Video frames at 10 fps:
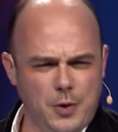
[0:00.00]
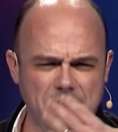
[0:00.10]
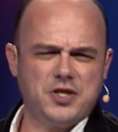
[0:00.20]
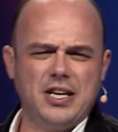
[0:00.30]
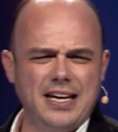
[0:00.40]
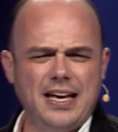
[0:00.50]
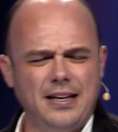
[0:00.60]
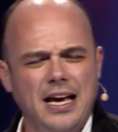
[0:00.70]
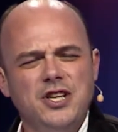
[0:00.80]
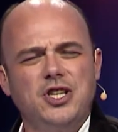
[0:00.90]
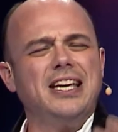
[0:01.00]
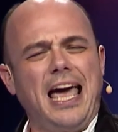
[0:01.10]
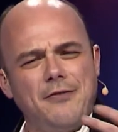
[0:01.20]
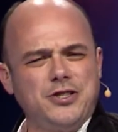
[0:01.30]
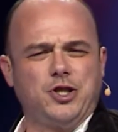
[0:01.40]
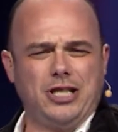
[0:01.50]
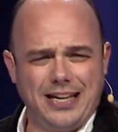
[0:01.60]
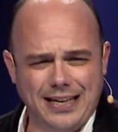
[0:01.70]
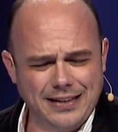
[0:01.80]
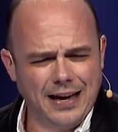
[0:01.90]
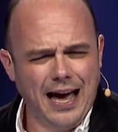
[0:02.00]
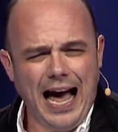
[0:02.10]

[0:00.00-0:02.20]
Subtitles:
You know what she did? She gave us chicken.